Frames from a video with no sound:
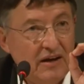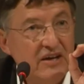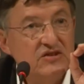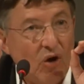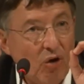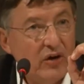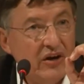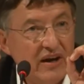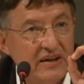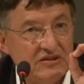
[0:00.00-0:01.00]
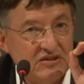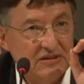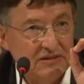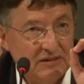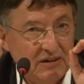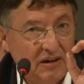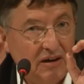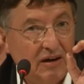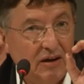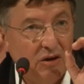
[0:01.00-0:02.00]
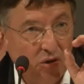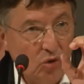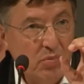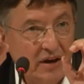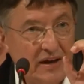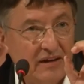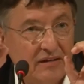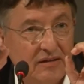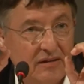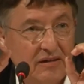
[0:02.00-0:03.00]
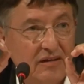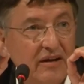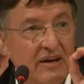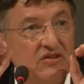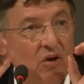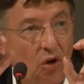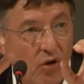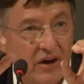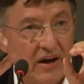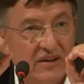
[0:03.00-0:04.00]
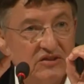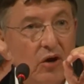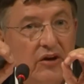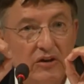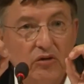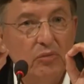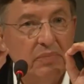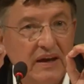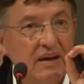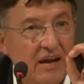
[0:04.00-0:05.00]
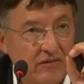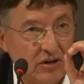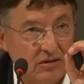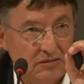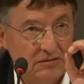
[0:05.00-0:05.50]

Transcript: is organized globally, is organized on a European level.